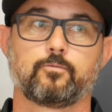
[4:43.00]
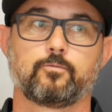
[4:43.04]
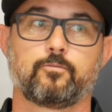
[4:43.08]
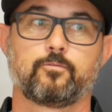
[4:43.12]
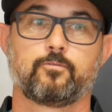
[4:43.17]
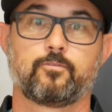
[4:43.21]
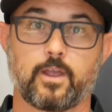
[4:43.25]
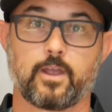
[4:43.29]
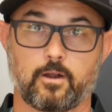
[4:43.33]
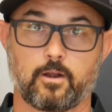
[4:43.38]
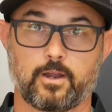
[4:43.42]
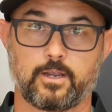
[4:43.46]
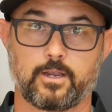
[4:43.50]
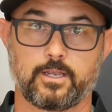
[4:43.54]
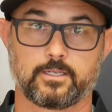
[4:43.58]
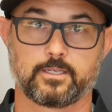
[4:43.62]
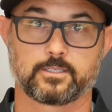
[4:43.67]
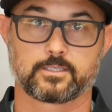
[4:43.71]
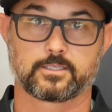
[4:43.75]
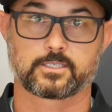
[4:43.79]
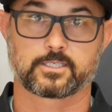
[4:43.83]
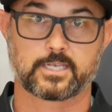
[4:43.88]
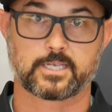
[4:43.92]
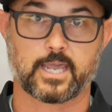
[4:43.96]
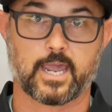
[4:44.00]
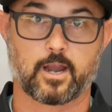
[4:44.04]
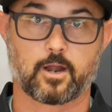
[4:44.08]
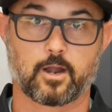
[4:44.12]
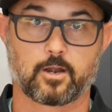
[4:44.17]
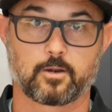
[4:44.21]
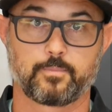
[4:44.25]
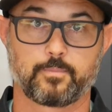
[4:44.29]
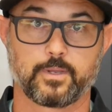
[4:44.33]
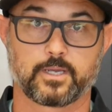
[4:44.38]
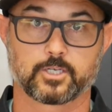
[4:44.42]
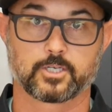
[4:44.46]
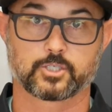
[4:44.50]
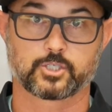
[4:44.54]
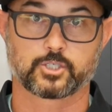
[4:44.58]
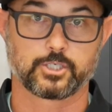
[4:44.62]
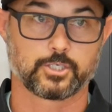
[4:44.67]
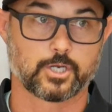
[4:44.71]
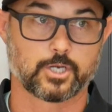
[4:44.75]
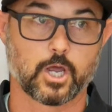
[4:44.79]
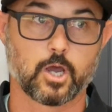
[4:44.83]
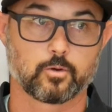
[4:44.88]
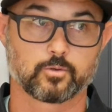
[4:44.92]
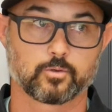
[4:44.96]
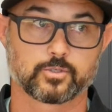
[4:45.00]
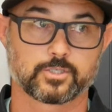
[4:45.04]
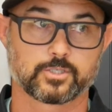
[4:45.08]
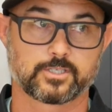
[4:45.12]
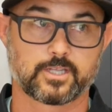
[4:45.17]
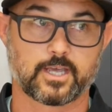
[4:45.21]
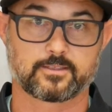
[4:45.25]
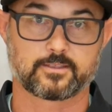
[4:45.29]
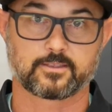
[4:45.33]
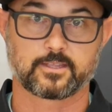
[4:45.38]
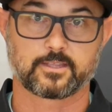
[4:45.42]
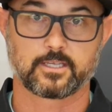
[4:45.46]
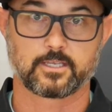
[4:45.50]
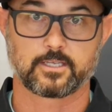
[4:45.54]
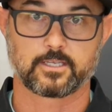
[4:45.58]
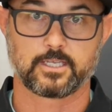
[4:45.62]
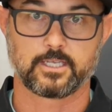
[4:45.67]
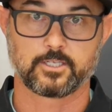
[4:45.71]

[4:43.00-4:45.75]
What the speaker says: very scared because she knows that the